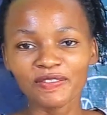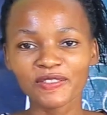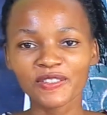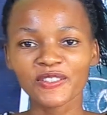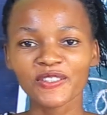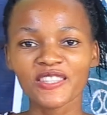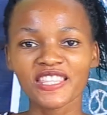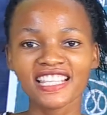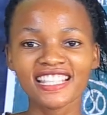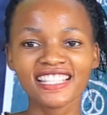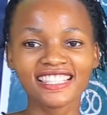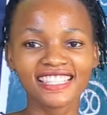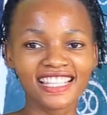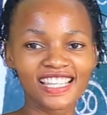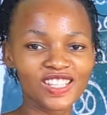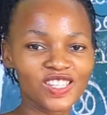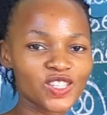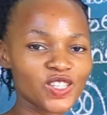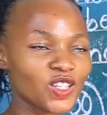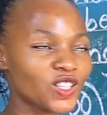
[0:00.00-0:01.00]
to this
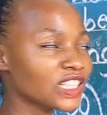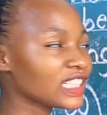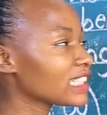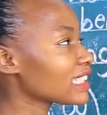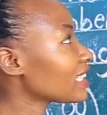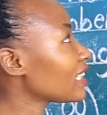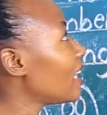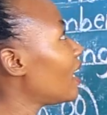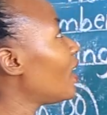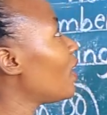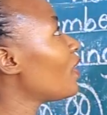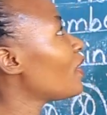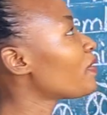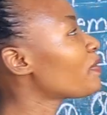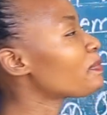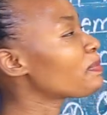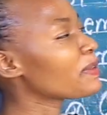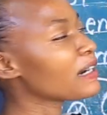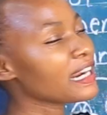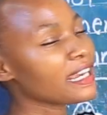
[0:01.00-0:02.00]
session of
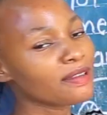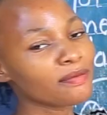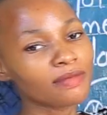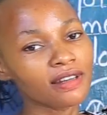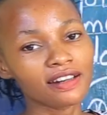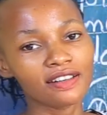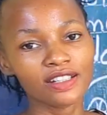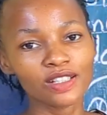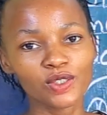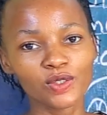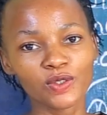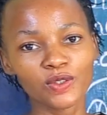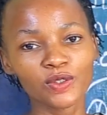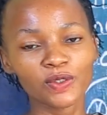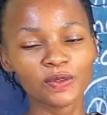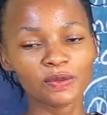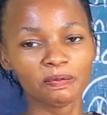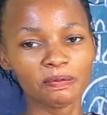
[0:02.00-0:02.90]
Primary 2